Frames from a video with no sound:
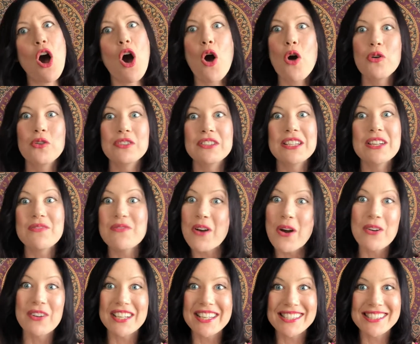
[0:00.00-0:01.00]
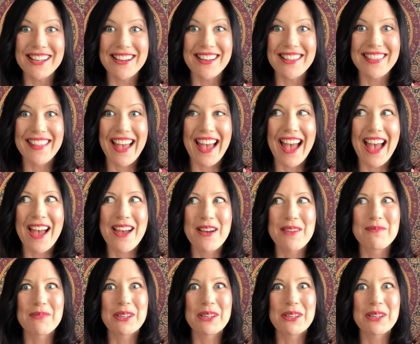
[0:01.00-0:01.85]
only focus on that